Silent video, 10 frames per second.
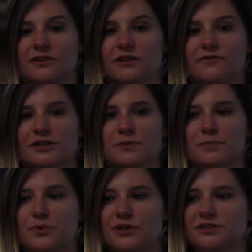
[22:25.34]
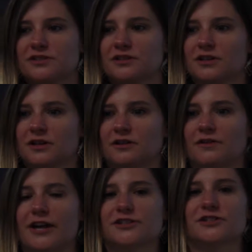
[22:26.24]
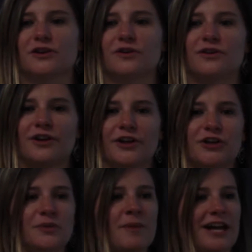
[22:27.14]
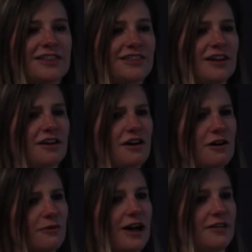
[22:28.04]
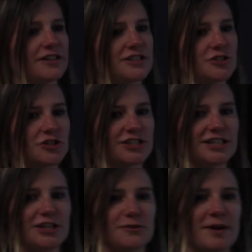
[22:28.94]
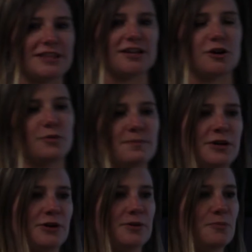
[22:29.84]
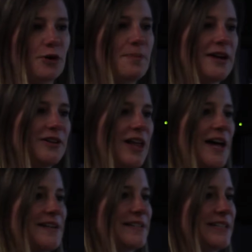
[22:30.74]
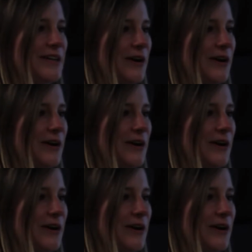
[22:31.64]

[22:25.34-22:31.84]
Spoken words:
in the investment points, right? So you might think, oh, wow, that's interesting. You might think, oh, women are more penalized